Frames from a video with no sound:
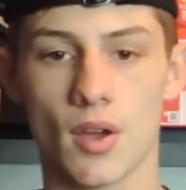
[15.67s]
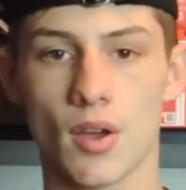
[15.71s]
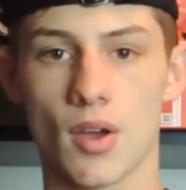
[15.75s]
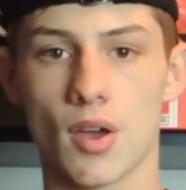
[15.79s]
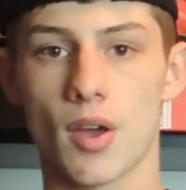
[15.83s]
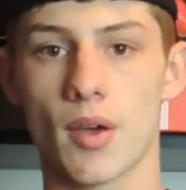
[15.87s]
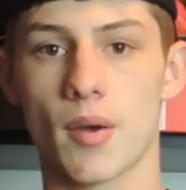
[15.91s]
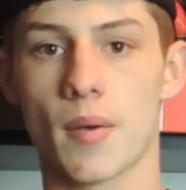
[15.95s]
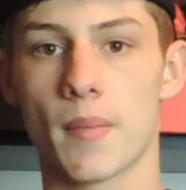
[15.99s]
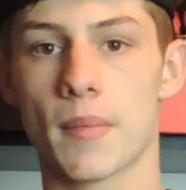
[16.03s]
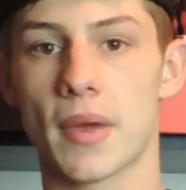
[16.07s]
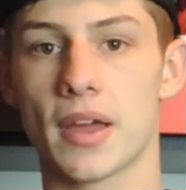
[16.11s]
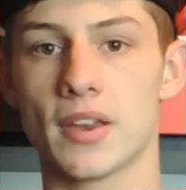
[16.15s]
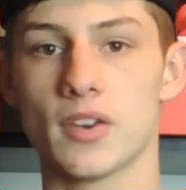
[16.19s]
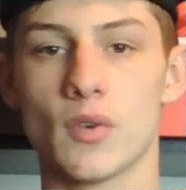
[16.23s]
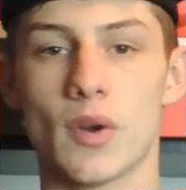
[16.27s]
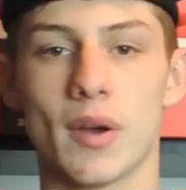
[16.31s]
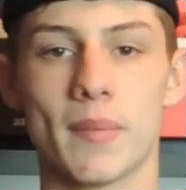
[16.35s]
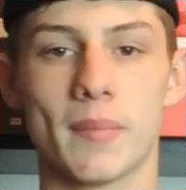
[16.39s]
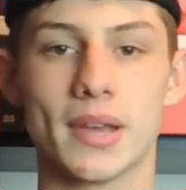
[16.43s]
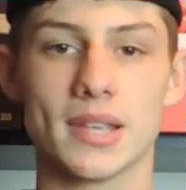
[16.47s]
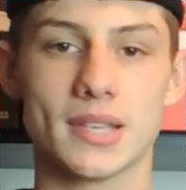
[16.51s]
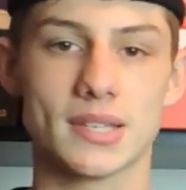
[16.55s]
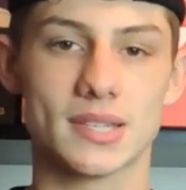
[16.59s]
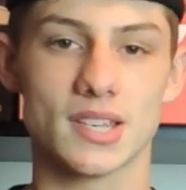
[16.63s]
Um, I do
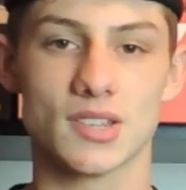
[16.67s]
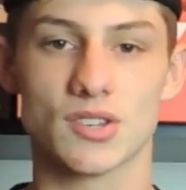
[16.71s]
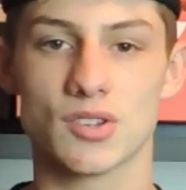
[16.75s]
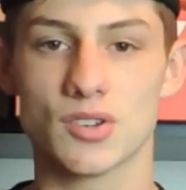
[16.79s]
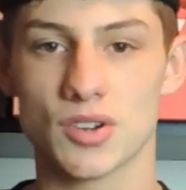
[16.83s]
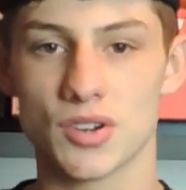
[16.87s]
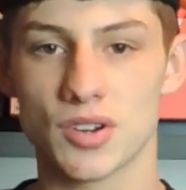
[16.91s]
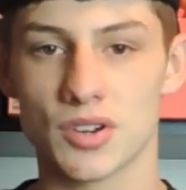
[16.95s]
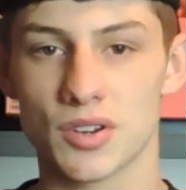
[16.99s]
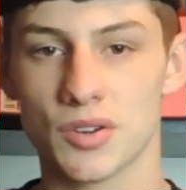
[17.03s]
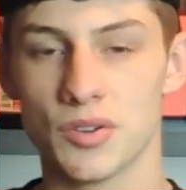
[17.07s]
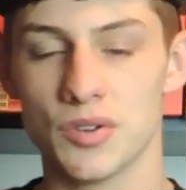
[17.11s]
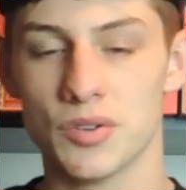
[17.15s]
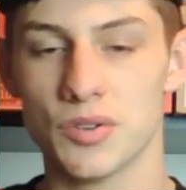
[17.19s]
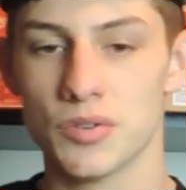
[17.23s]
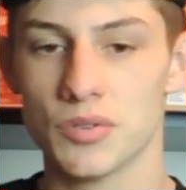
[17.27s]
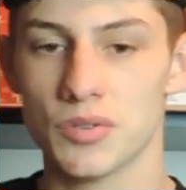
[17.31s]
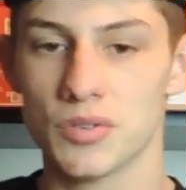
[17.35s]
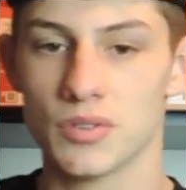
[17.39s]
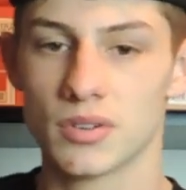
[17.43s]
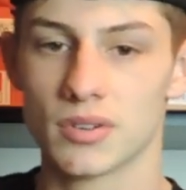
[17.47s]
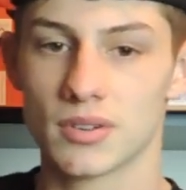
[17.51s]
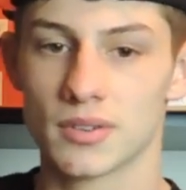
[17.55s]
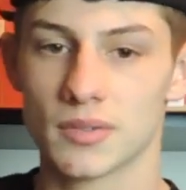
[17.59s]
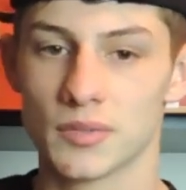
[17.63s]
have my sister
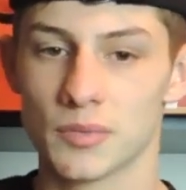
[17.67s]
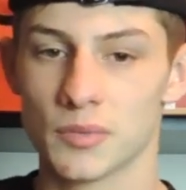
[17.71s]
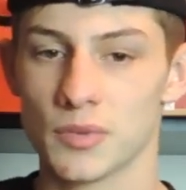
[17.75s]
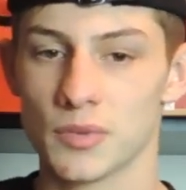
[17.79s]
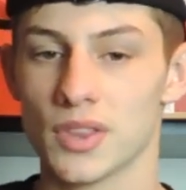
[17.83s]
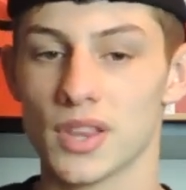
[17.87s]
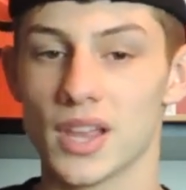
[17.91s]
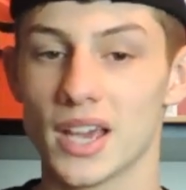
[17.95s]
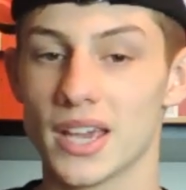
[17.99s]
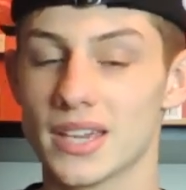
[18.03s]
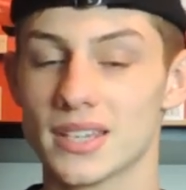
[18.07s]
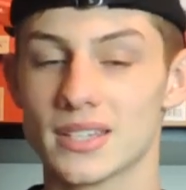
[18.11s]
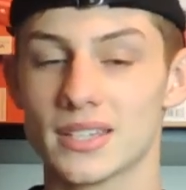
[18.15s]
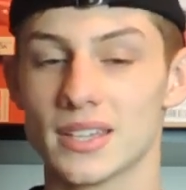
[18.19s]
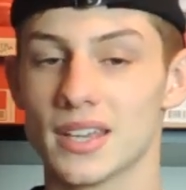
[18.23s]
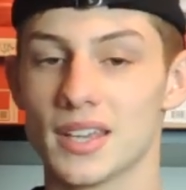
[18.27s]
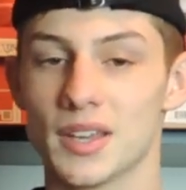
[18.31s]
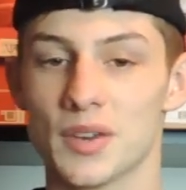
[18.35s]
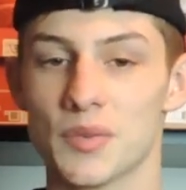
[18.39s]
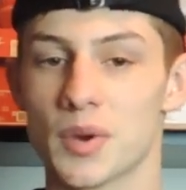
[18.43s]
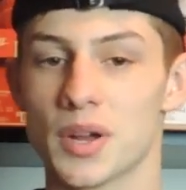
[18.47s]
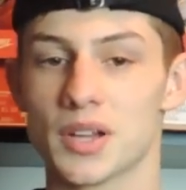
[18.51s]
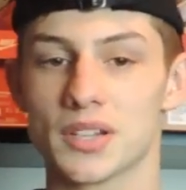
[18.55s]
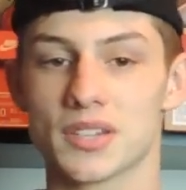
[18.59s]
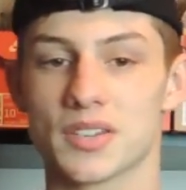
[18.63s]
who likes
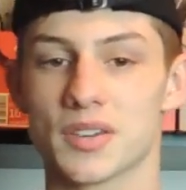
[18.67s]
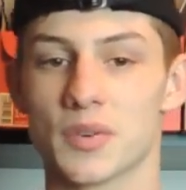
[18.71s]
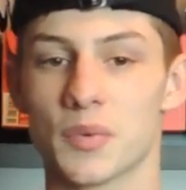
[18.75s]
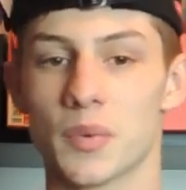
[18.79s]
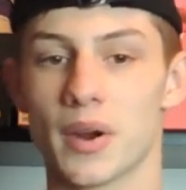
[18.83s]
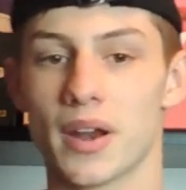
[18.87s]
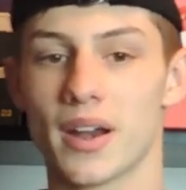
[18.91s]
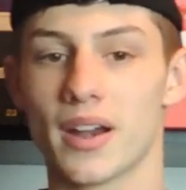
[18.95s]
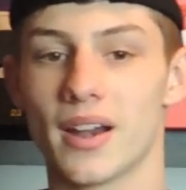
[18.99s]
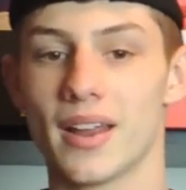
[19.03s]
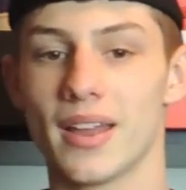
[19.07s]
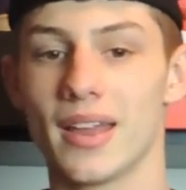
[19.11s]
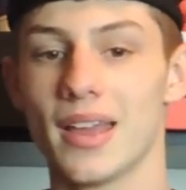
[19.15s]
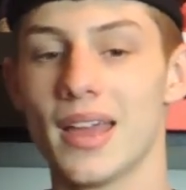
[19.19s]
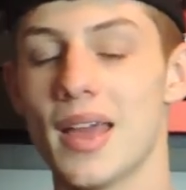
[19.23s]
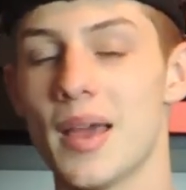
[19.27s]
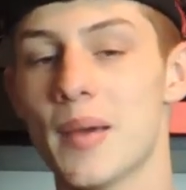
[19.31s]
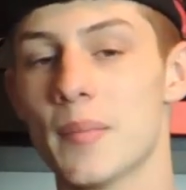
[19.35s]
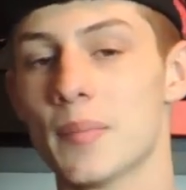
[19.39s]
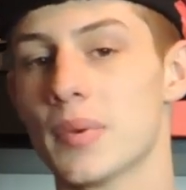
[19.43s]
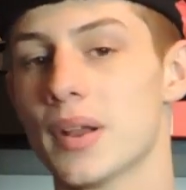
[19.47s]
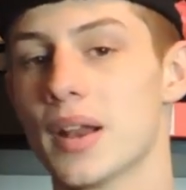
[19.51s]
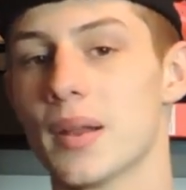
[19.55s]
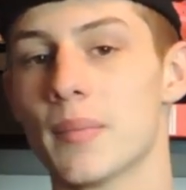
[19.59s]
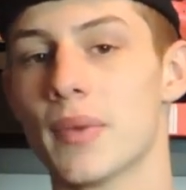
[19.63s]
it and wants to wear it,
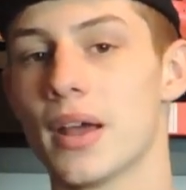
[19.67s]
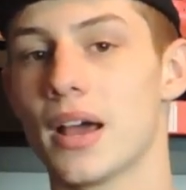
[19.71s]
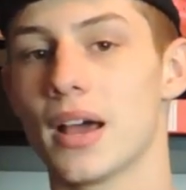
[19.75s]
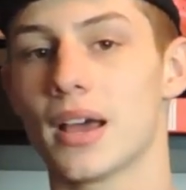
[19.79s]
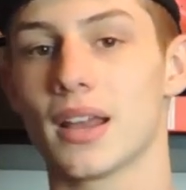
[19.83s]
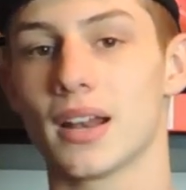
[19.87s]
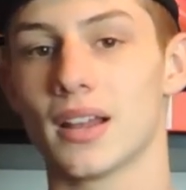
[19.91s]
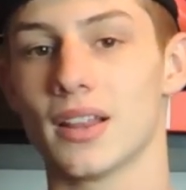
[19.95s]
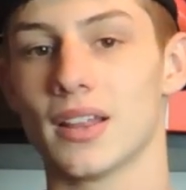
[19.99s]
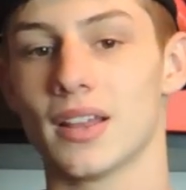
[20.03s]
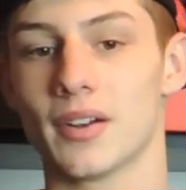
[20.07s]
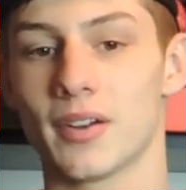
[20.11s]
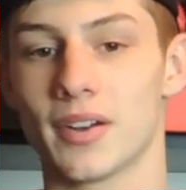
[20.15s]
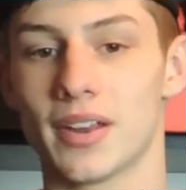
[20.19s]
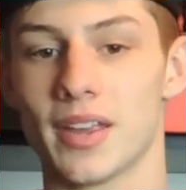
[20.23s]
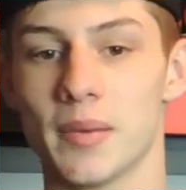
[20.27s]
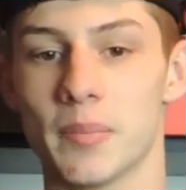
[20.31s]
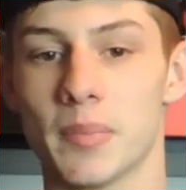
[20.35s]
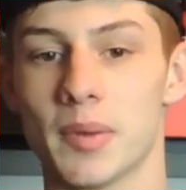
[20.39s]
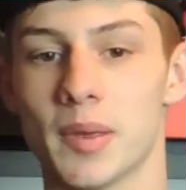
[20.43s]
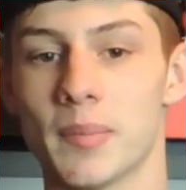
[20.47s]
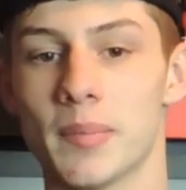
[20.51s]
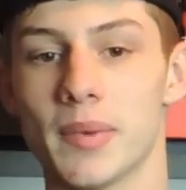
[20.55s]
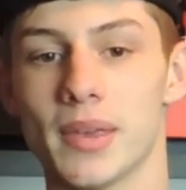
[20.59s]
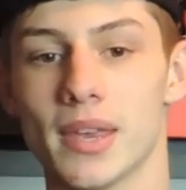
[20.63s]
but I'm not going to let her
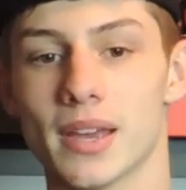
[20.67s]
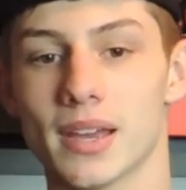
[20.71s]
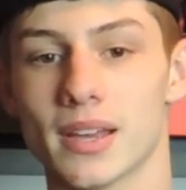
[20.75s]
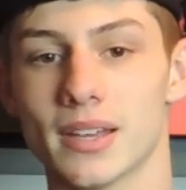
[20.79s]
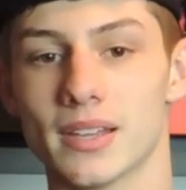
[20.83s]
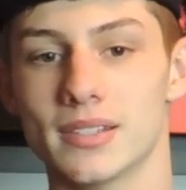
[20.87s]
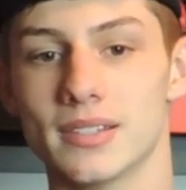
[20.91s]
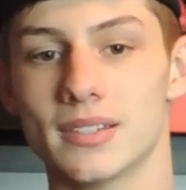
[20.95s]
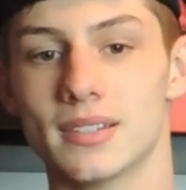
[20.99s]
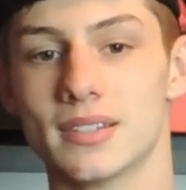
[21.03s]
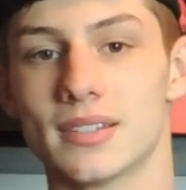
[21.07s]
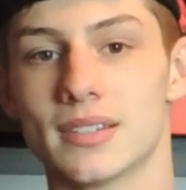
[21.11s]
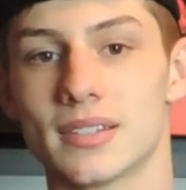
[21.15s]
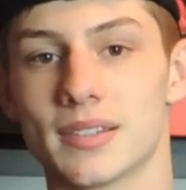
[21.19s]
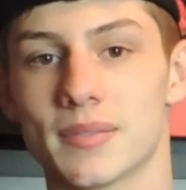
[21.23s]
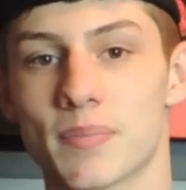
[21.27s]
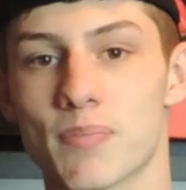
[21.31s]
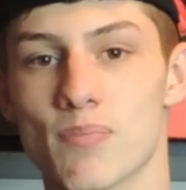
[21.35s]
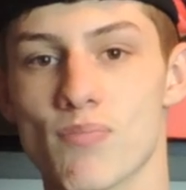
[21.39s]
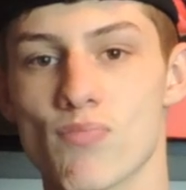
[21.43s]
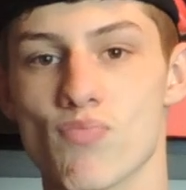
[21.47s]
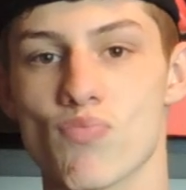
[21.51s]
keep it because,